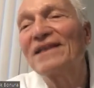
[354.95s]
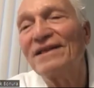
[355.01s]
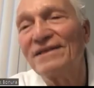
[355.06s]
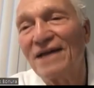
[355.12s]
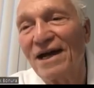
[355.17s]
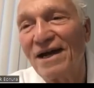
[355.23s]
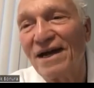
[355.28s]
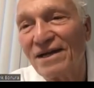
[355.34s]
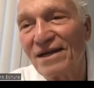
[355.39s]

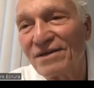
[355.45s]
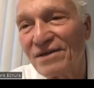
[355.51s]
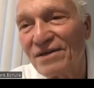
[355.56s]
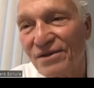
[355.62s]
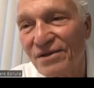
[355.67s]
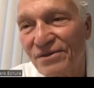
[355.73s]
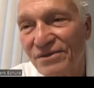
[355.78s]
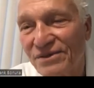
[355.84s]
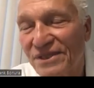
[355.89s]

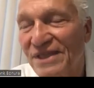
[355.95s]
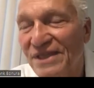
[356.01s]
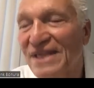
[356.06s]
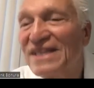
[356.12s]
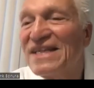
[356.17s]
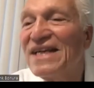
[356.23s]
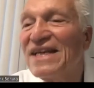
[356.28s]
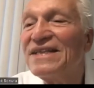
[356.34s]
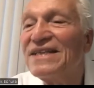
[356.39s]
diagnosis?
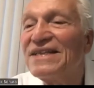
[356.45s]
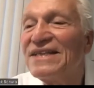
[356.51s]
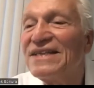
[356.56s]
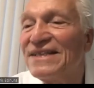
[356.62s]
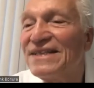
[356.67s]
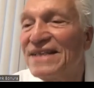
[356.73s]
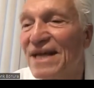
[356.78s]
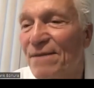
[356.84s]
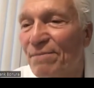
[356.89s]
It's
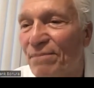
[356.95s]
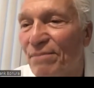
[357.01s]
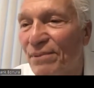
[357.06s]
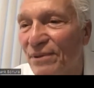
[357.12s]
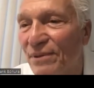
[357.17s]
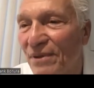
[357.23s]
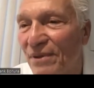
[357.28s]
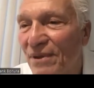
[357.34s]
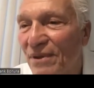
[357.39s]

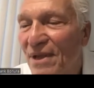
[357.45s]
simple.